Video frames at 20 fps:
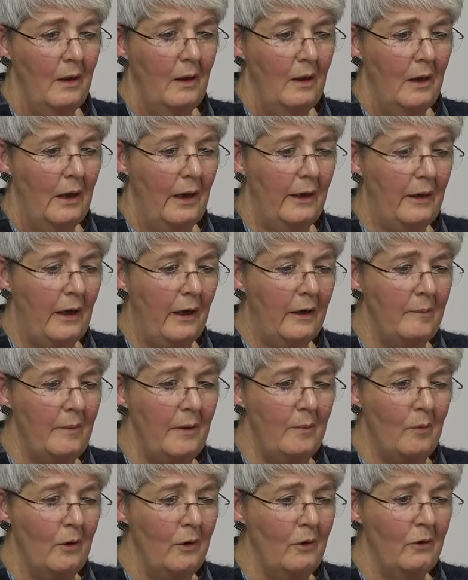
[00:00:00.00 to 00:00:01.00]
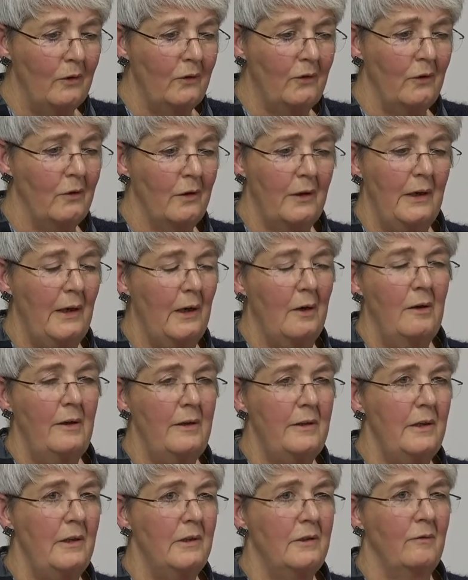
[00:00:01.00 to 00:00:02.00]
And I mean, we're not talking early
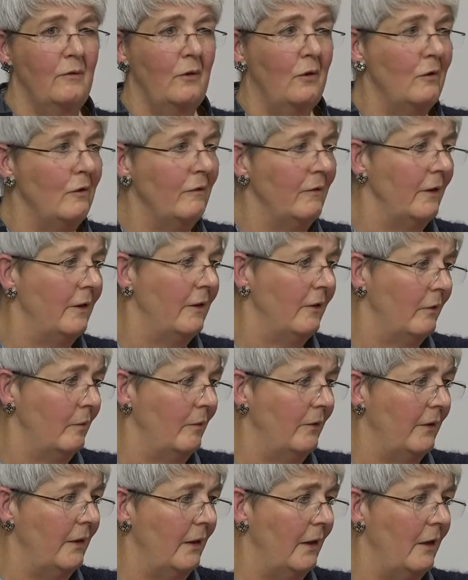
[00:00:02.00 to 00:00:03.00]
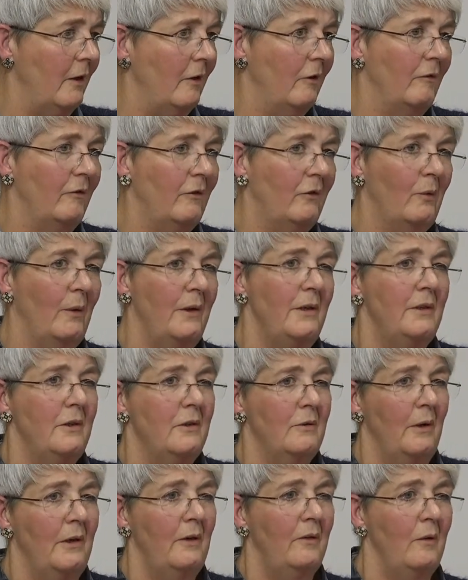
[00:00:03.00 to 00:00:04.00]
days of COVID. This was the end of
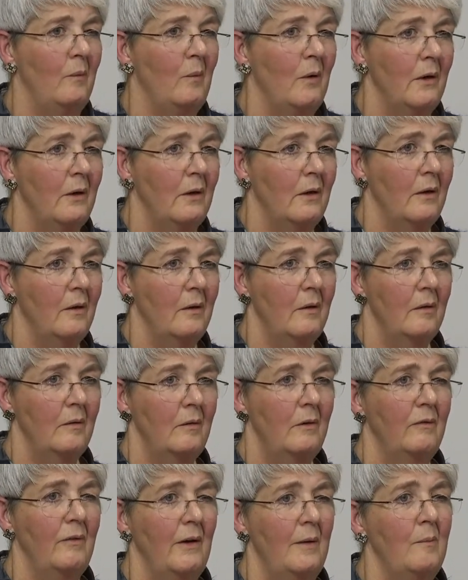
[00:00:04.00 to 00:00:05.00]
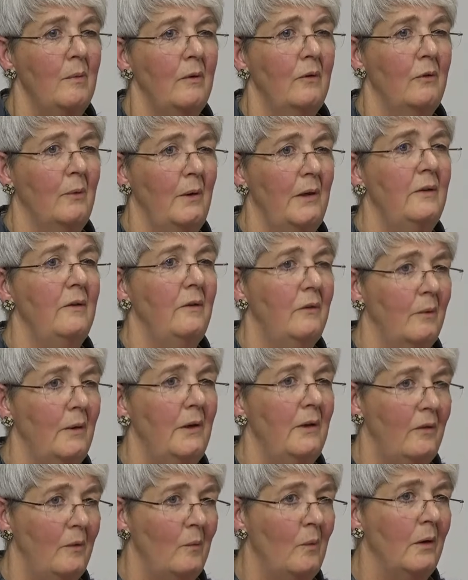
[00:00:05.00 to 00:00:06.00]
2021, November
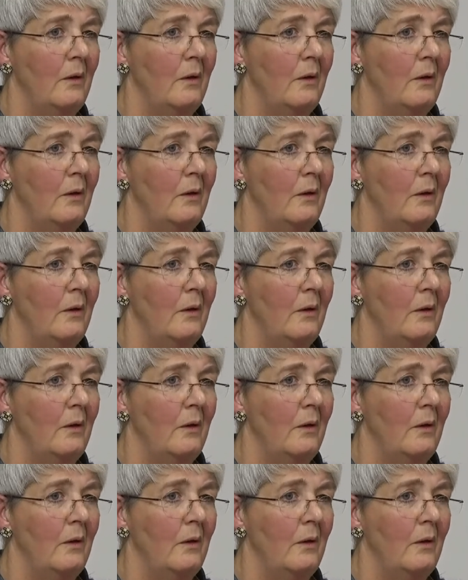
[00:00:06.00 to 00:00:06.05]
2021.